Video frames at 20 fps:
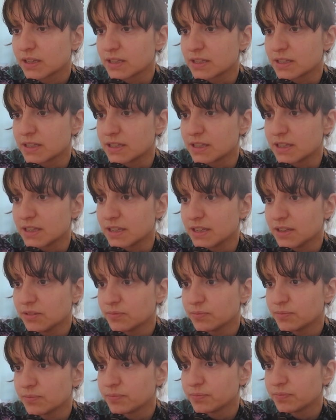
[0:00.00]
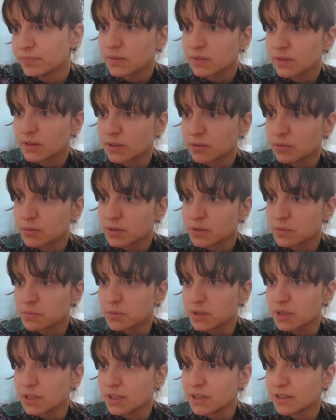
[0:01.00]
see. That was
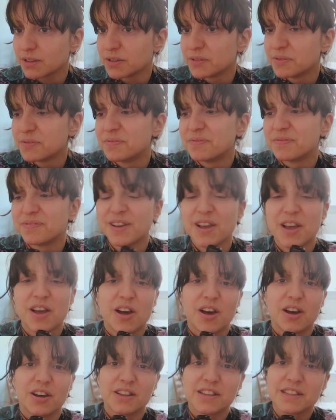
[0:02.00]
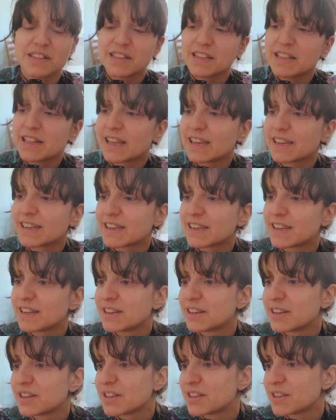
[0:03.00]
me. Honestly, like
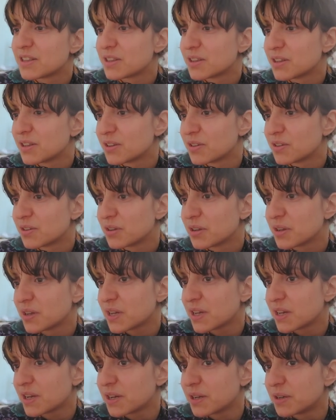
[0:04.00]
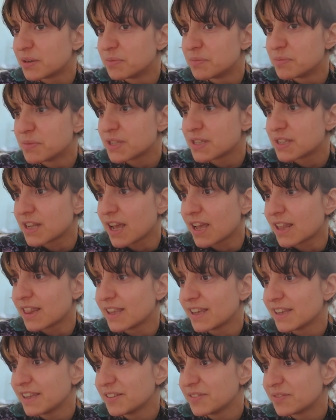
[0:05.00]

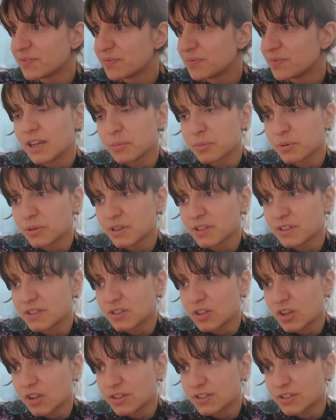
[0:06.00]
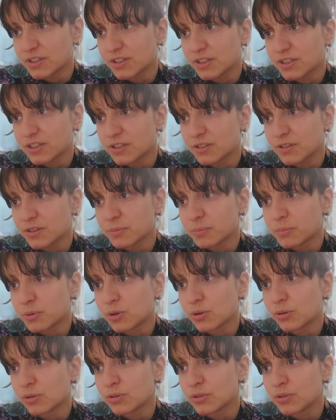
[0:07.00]
styling. I put the saucer into the
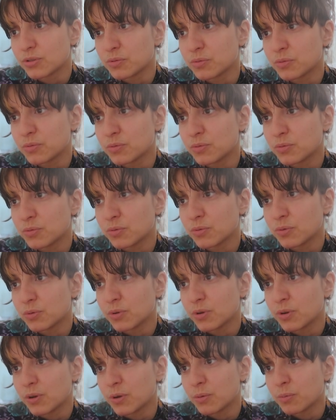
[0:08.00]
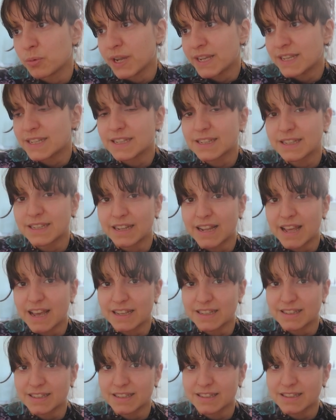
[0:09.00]
bowl to waste
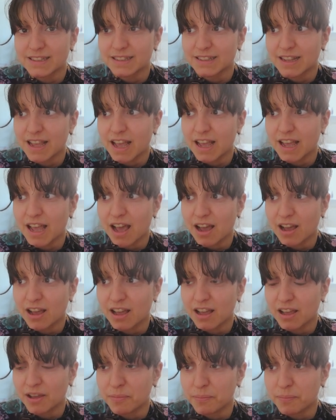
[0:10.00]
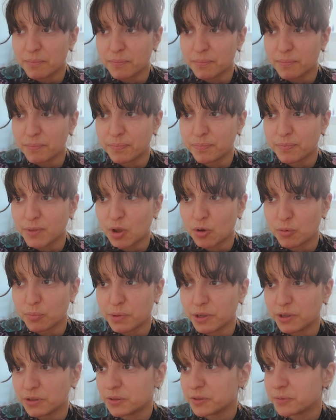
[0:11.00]
less oat
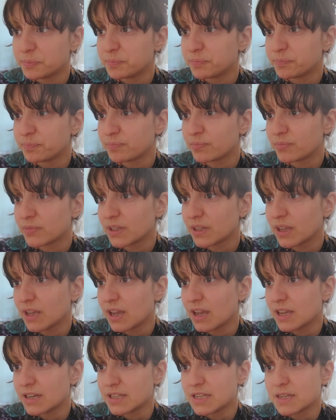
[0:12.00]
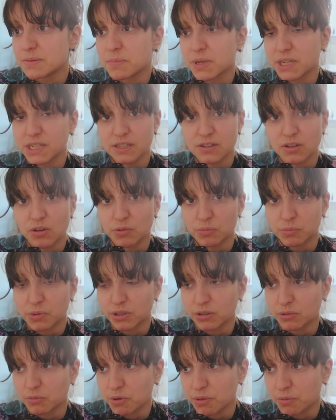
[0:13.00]
milk. I did mix oat
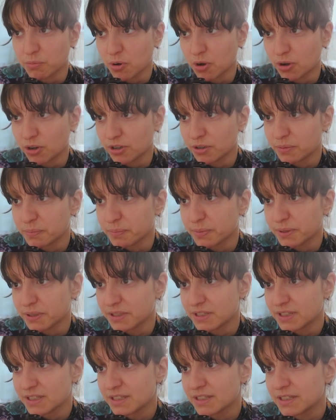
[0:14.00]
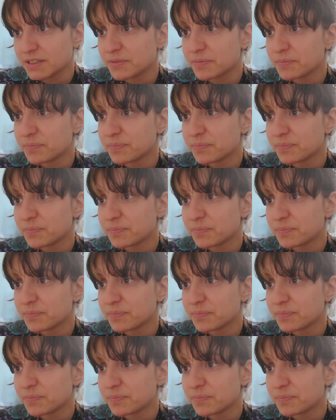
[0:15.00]
milk with water, but